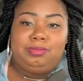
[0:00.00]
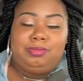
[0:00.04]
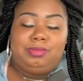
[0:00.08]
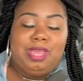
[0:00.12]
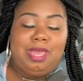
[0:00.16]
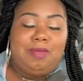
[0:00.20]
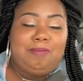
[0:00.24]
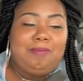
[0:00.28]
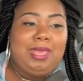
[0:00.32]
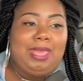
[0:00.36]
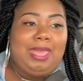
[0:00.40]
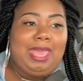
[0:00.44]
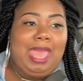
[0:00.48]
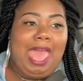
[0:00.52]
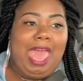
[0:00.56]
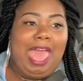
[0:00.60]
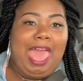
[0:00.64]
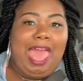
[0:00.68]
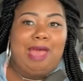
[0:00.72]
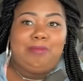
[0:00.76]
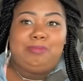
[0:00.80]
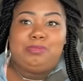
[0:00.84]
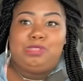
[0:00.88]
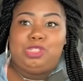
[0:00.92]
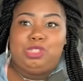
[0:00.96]
That made
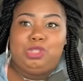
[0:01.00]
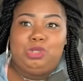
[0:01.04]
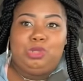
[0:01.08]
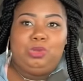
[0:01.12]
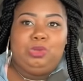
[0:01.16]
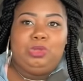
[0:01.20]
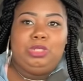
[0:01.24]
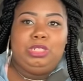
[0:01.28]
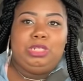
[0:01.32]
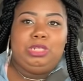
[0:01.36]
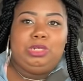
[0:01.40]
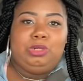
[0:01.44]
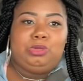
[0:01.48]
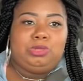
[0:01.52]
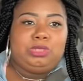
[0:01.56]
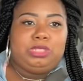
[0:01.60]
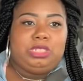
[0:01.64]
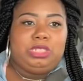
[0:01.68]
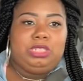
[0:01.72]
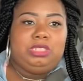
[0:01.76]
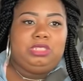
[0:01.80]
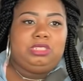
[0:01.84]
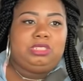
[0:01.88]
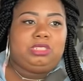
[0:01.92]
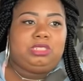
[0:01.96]
absolutely no
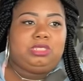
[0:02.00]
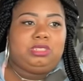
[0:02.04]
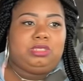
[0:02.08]
sense.